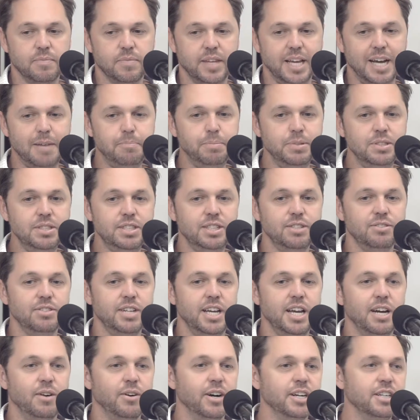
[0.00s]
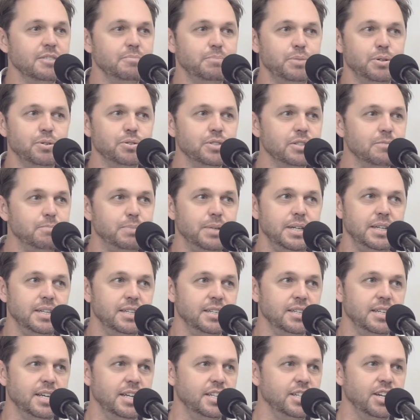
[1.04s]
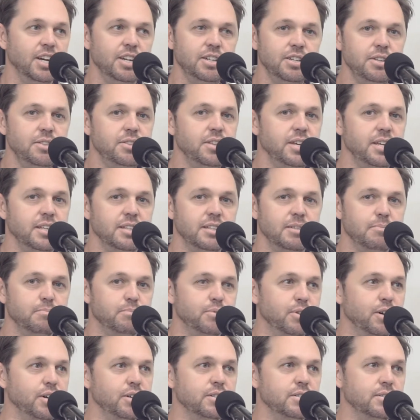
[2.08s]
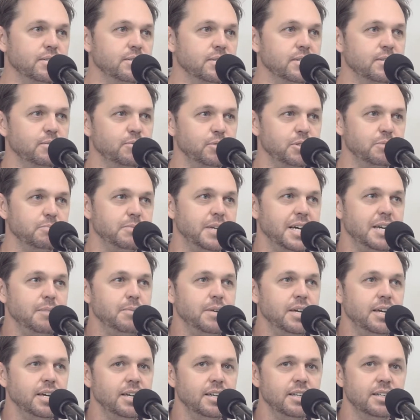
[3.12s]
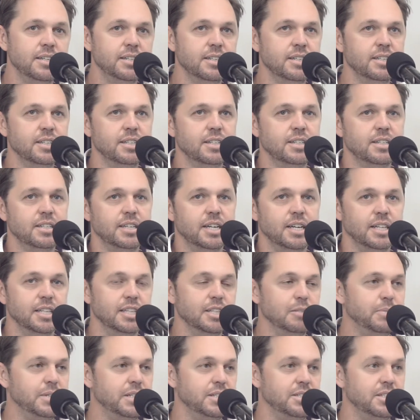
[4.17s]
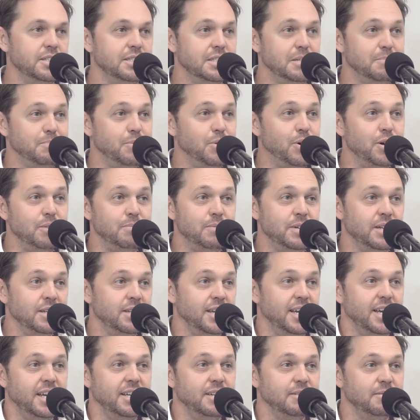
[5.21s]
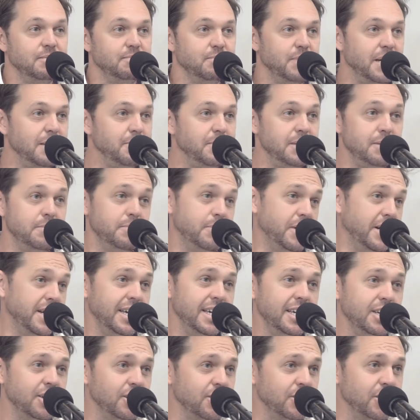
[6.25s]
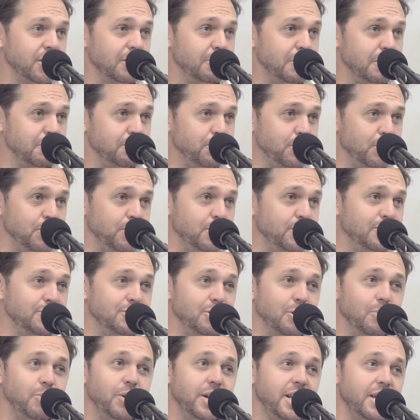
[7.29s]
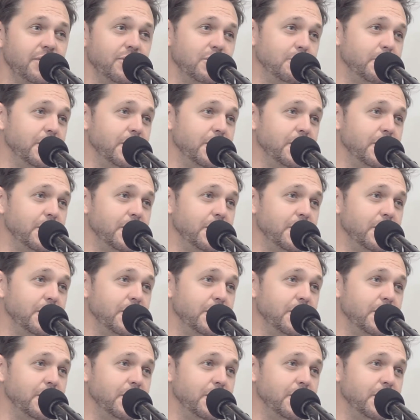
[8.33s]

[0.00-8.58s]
up until now I could pull the pin and the only thing that broke was maybe a little bit of disappointment and maybe my ego got a bit bruised or whatever.